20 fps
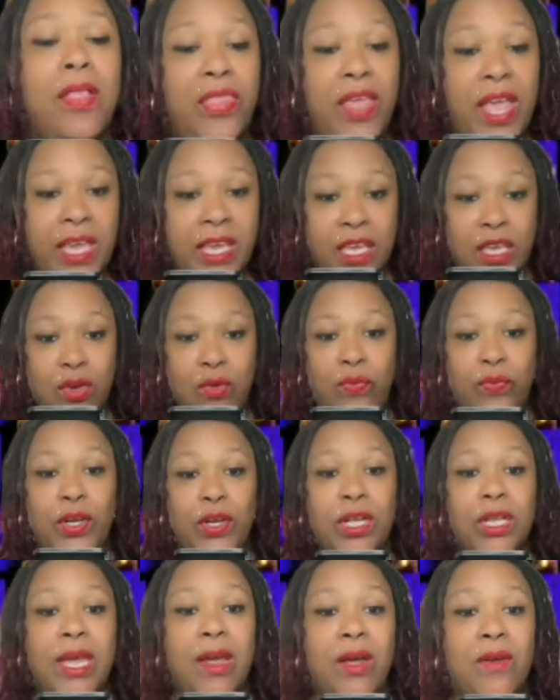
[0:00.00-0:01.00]
Thank you for
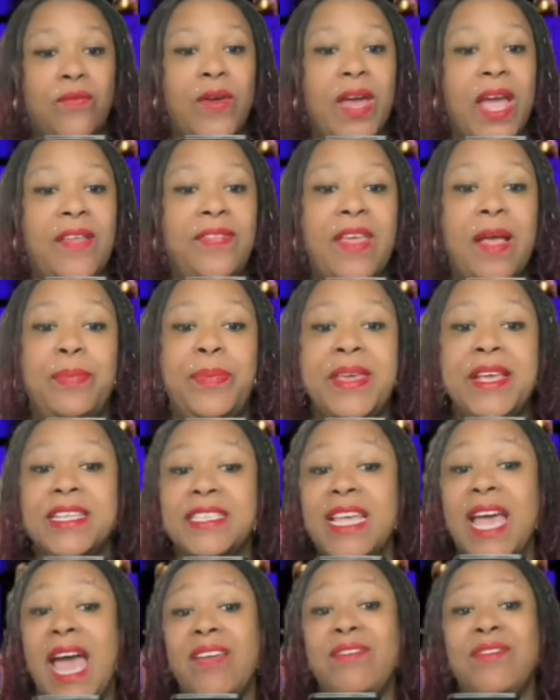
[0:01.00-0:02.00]
clarifying that,
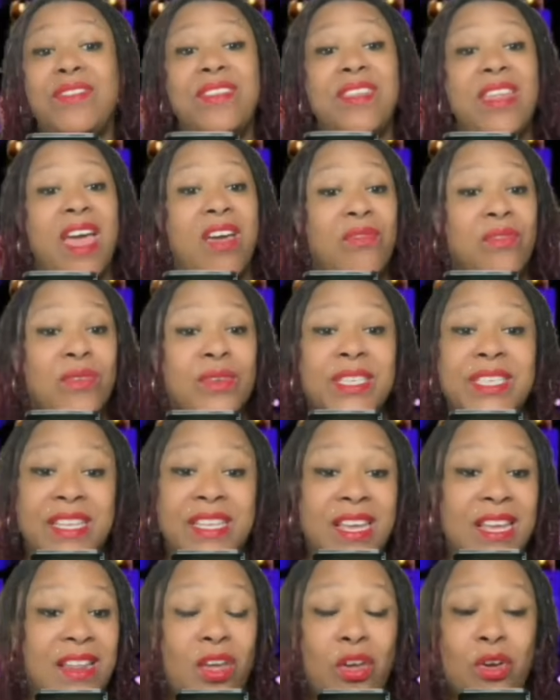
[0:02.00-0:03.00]
because I've never
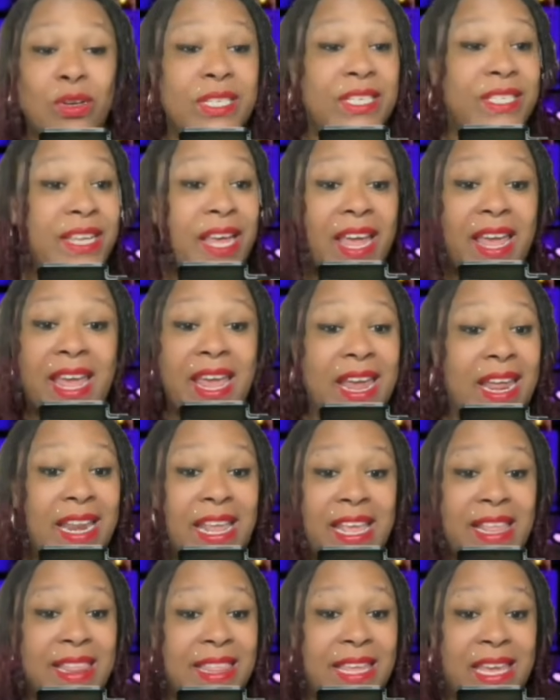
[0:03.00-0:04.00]
seen her say
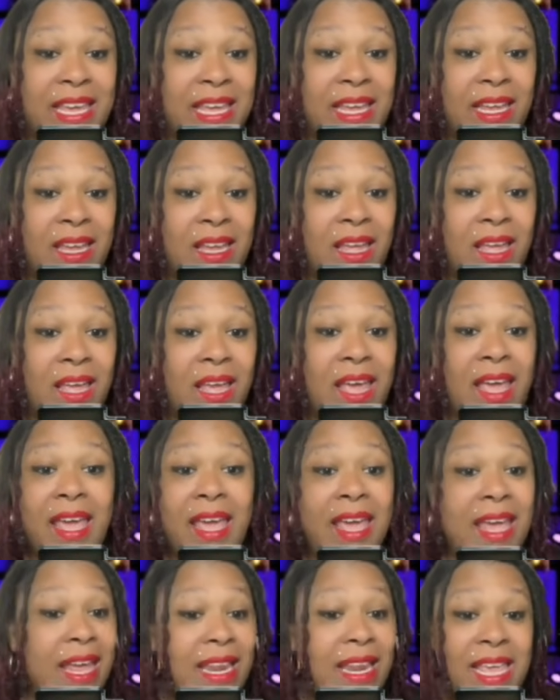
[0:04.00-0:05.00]
anything.
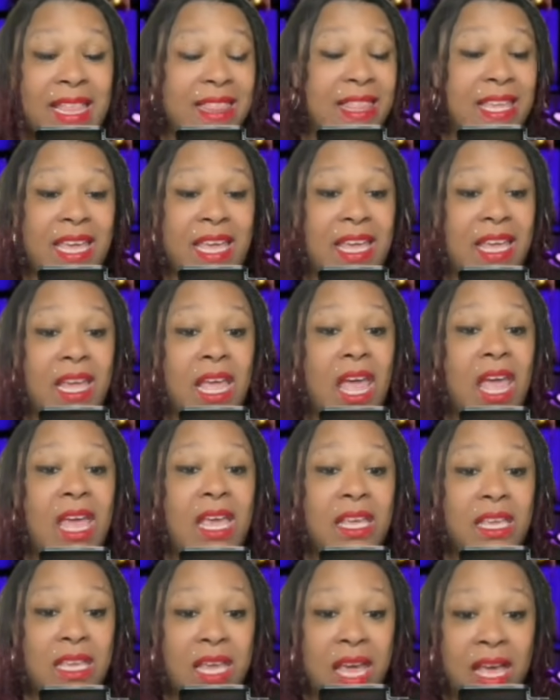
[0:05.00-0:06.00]
Anything.
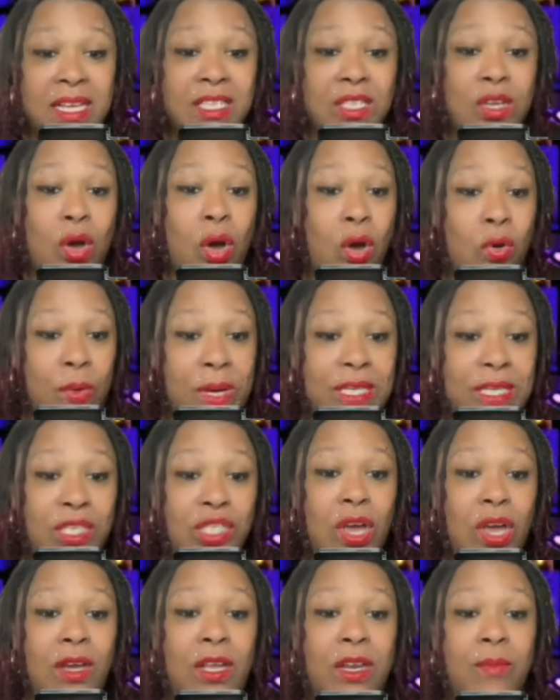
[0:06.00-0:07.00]
Yes, always
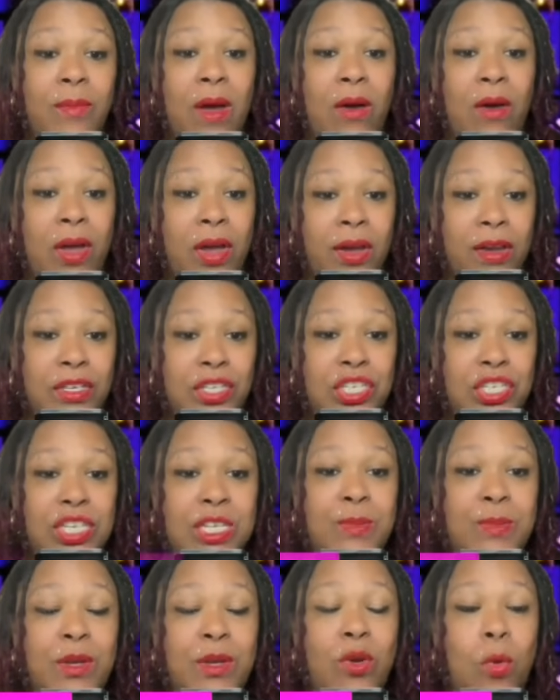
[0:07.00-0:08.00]
talking about her.
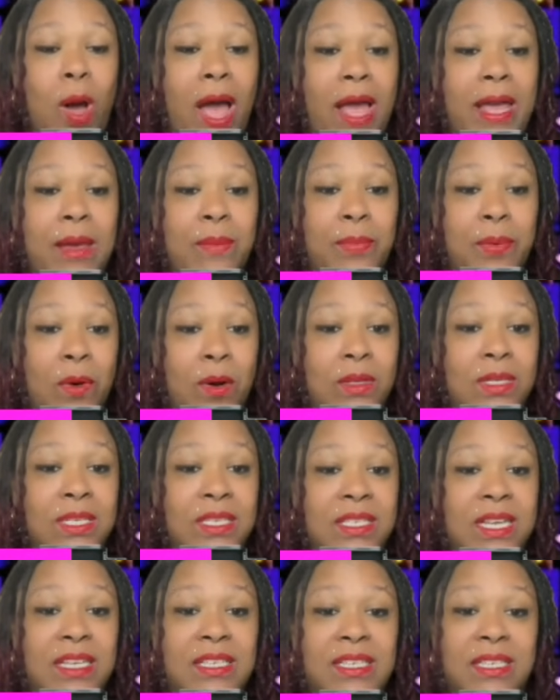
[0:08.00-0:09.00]
She's been quiet. Paulie
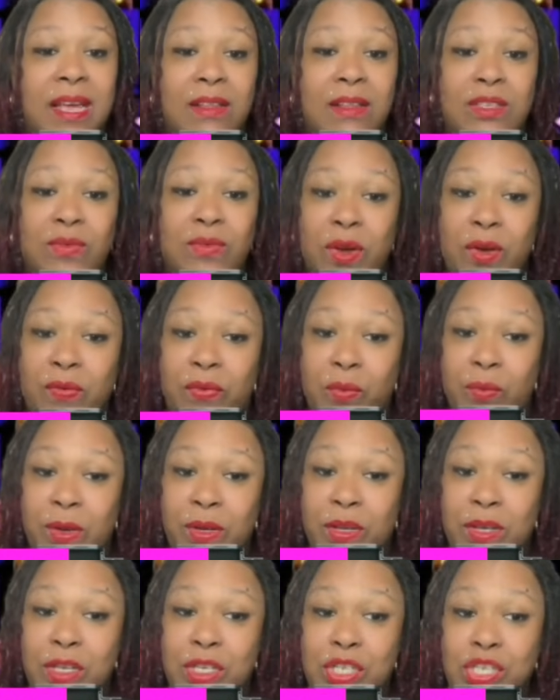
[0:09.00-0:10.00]
says sounds very
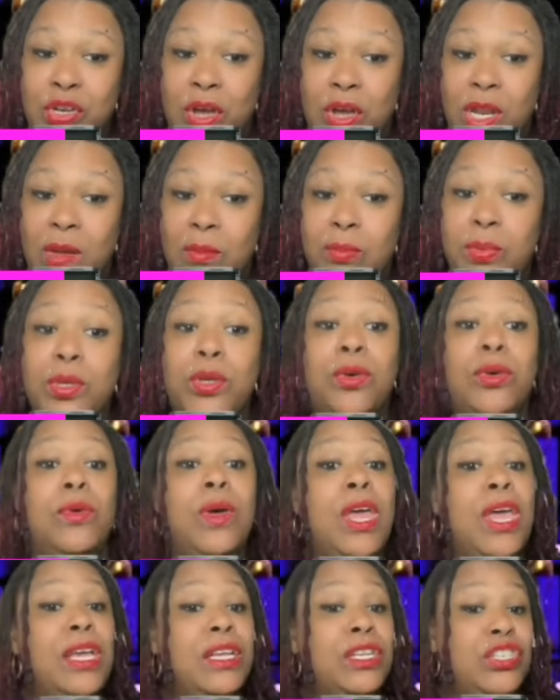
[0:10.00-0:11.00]
familiar to Sean and Blue,
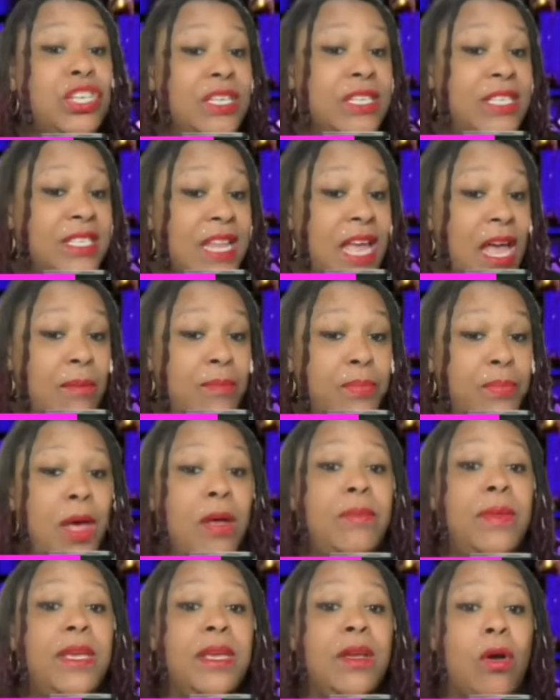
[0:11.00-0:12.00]
just not
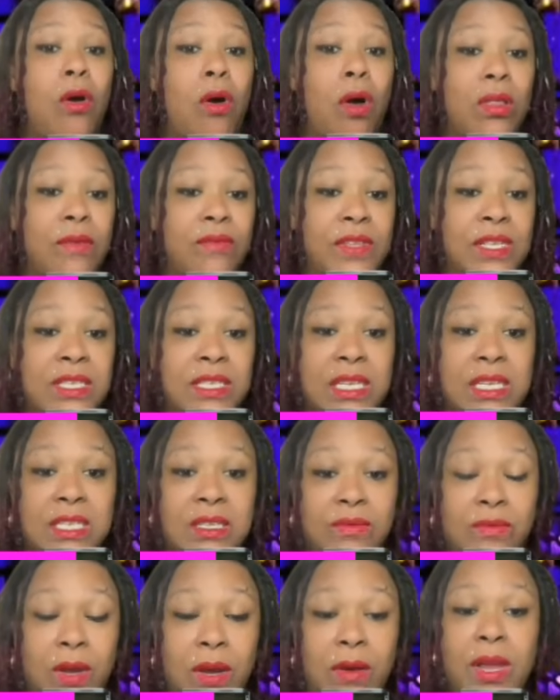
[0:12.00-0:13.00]
public. All of this
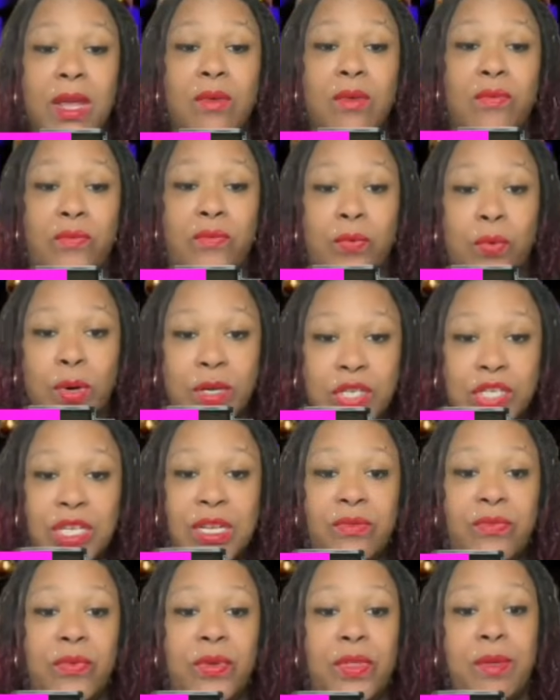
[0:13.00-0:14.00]
is very
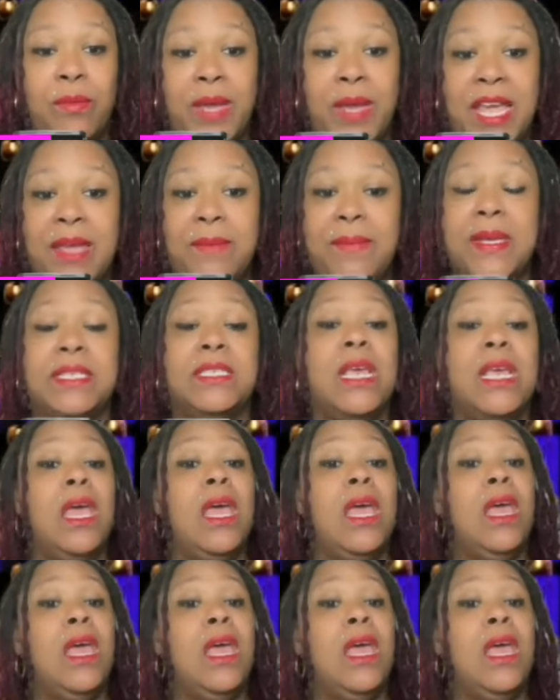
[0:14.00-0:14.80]
unfortunate for the babies.